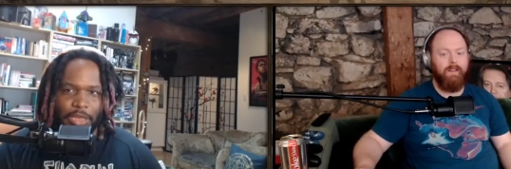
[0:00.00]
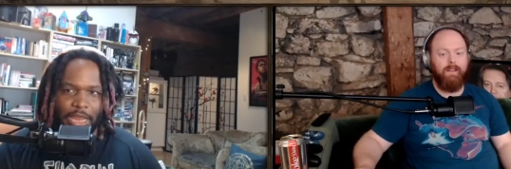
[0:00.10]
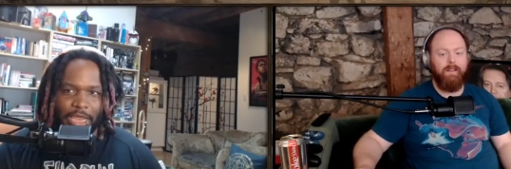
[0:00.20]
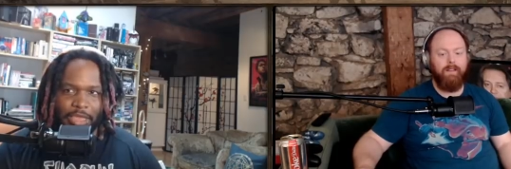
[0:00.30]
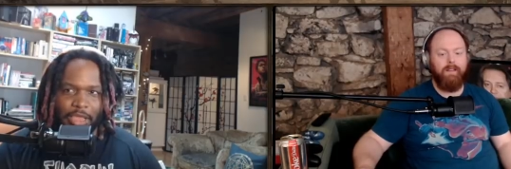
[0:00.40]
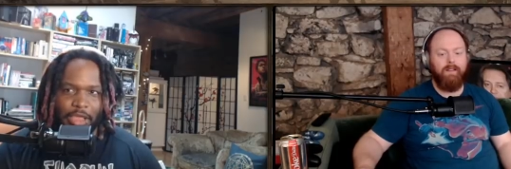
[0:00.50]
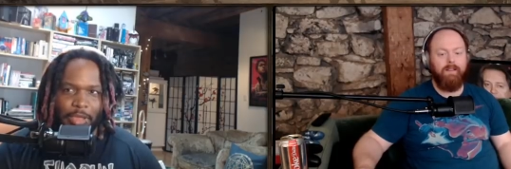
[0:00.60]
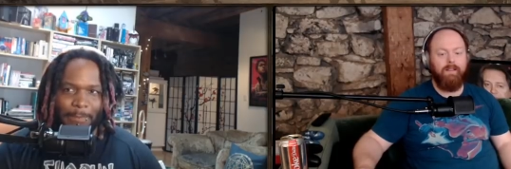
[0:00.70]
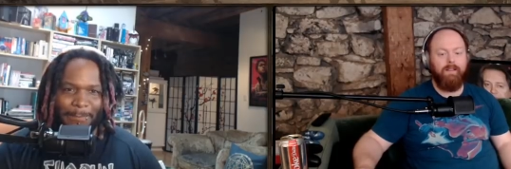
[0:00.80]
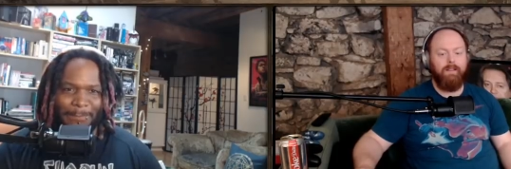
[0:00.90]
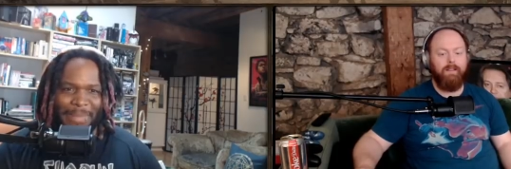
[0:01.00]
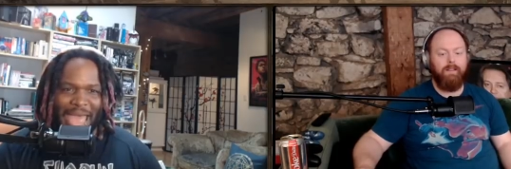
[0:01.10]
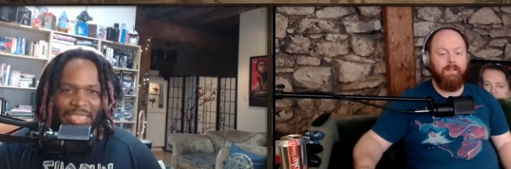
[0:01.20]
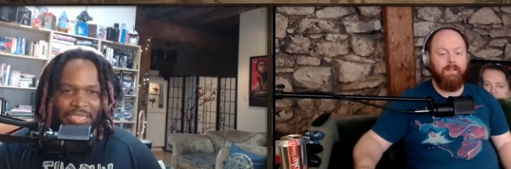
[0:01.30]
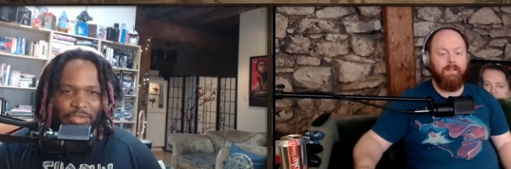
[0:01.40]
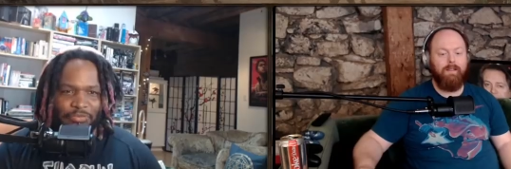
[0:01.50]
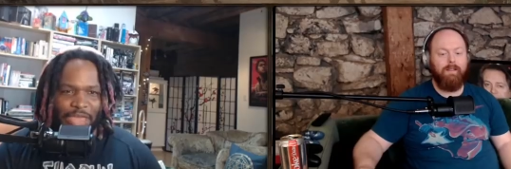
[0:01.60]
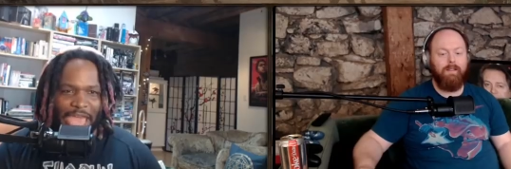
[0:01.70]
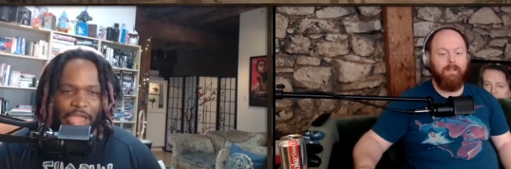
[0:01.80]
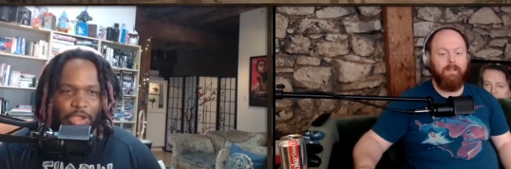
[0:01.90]
Speaker 1: like massive
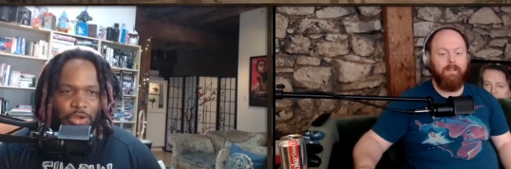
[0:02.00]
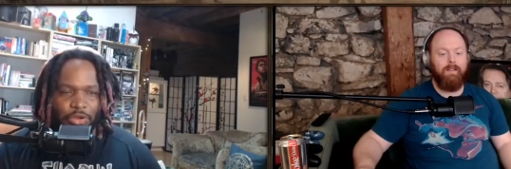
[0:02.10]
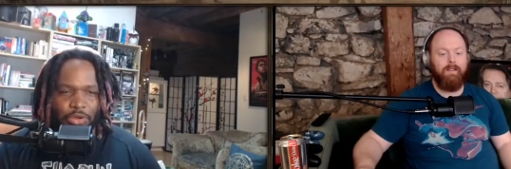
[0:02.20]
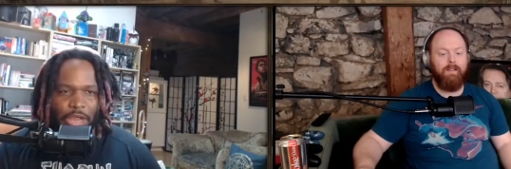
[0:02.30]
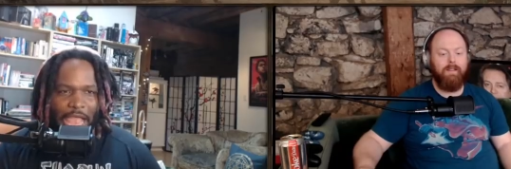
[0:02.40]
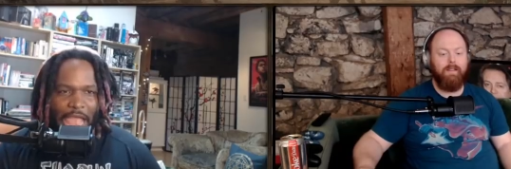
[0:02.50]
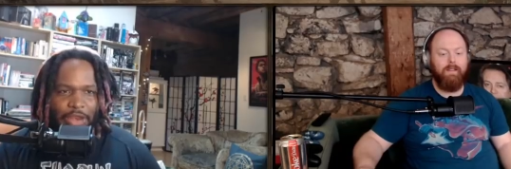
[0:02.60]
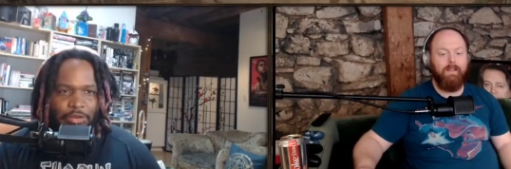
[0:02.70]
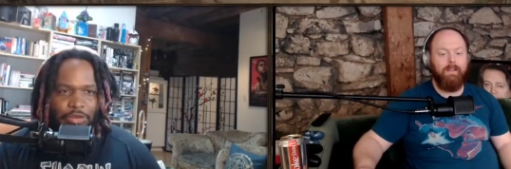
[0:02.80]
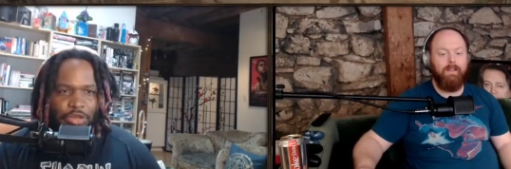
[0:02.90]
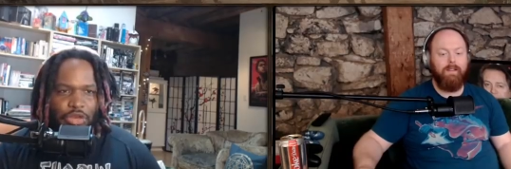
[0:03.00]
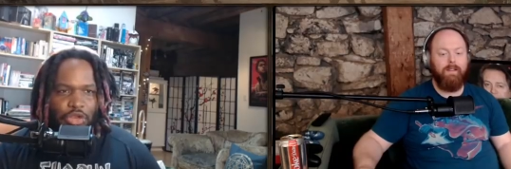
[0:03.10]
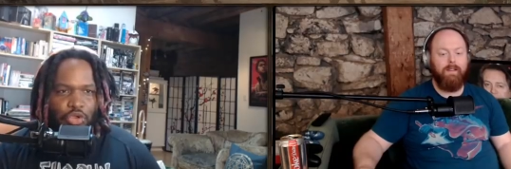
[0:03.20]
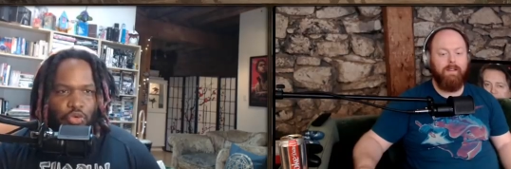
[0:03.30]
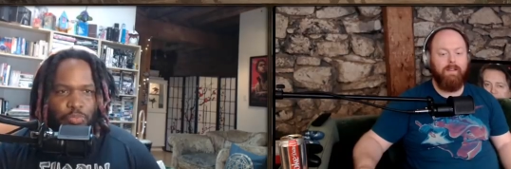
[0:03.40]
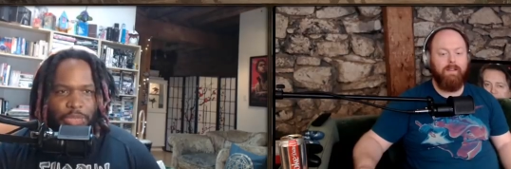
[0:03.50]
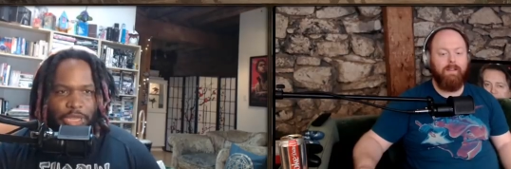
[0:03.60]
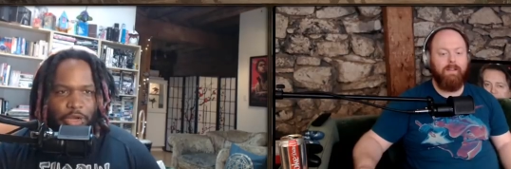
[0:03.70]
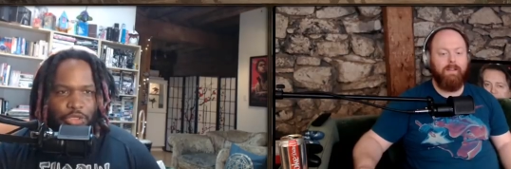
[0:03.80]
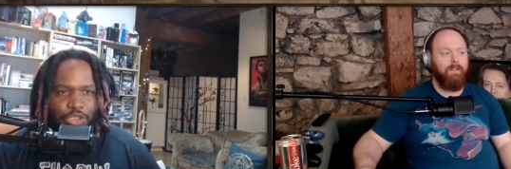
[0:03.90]
anger at new
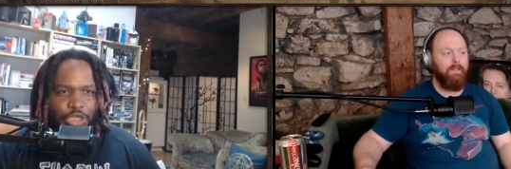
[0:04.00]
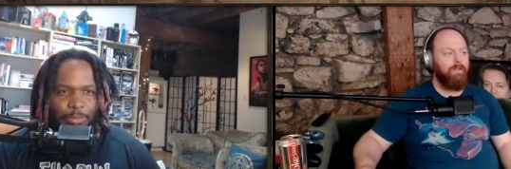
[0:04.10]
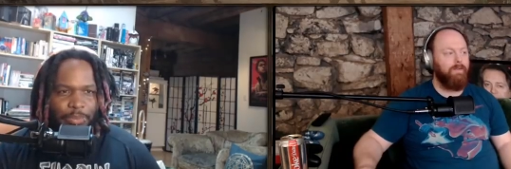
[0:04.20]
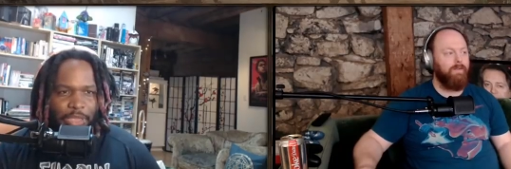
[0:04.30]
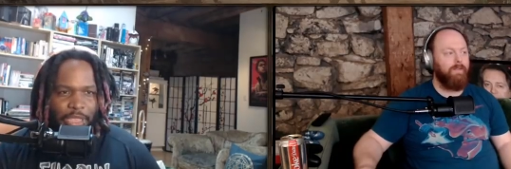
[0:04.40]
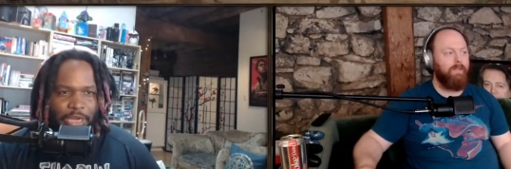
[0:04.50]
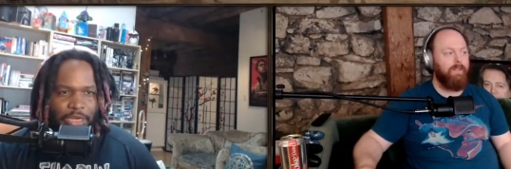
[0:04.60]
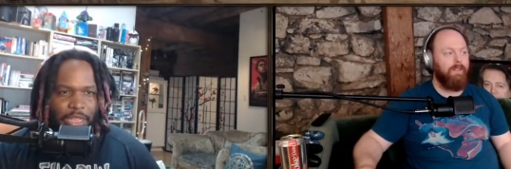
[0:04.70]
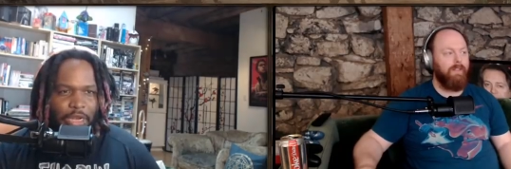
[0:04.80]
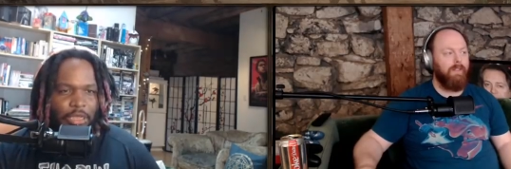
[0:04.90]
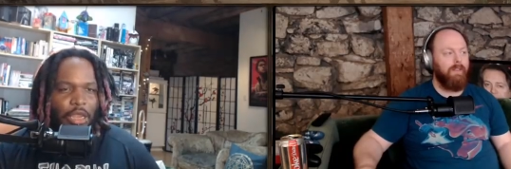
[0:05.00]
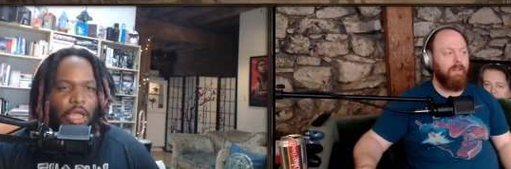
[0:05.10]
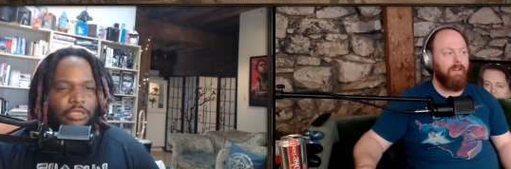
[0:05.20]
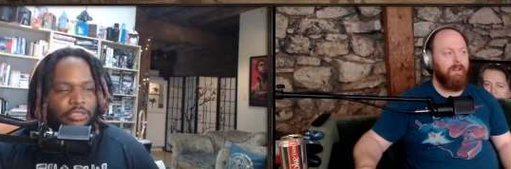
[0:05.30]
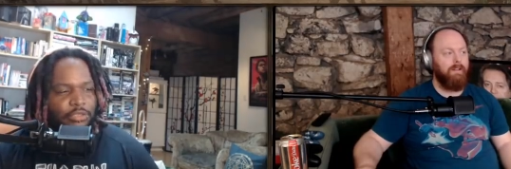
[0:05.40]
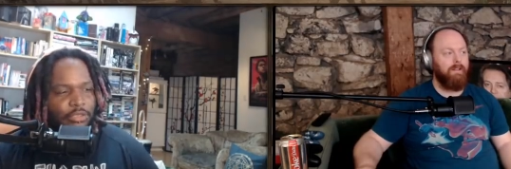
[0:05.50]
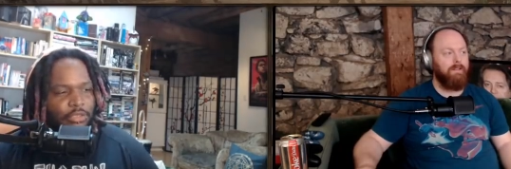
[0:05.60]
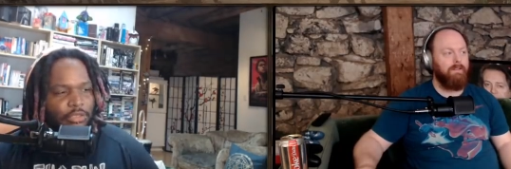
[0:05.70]
players jumping in and getting lost.